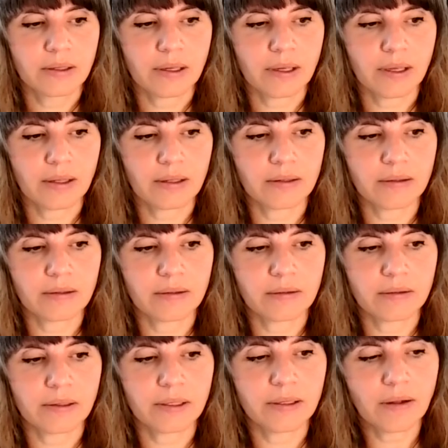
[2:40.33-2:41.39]
And
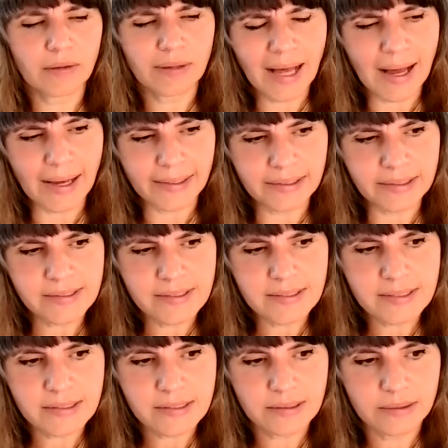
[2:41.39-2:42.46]
in all
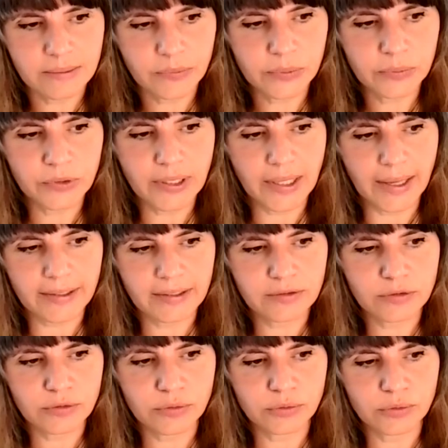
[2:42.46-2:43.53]
kindness, we would like
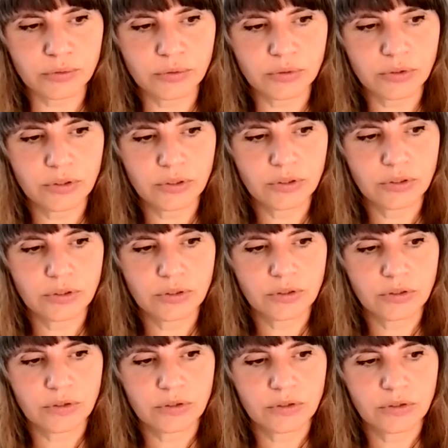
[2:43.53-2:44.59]
to
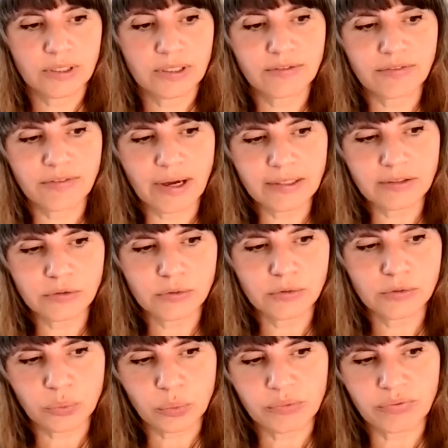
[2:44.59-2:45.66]
invite you
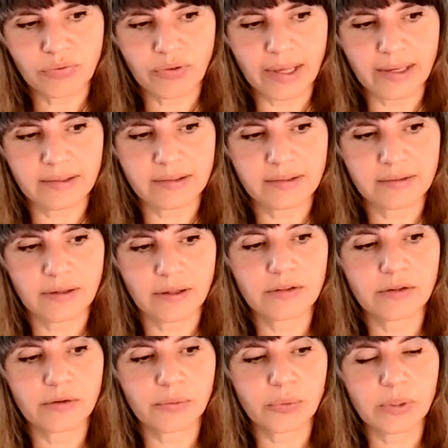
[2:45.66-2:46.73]
to reflect on
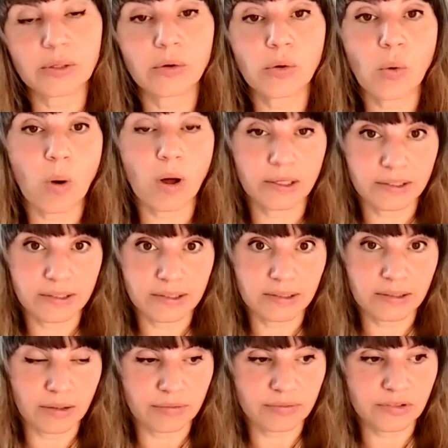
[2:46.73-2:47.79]
the real
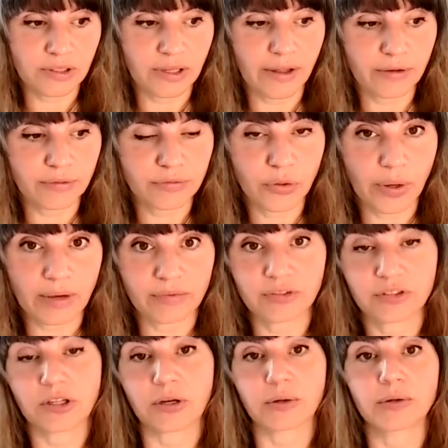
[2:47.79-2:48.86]
quality of the love you have
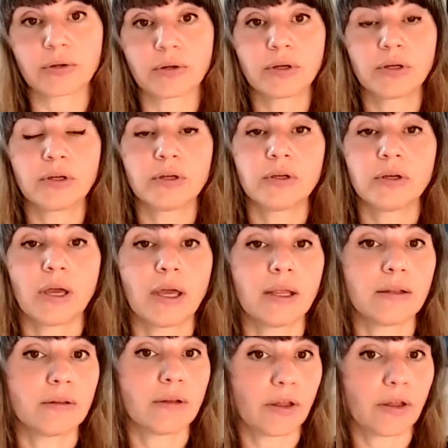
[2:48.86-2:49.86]
shared and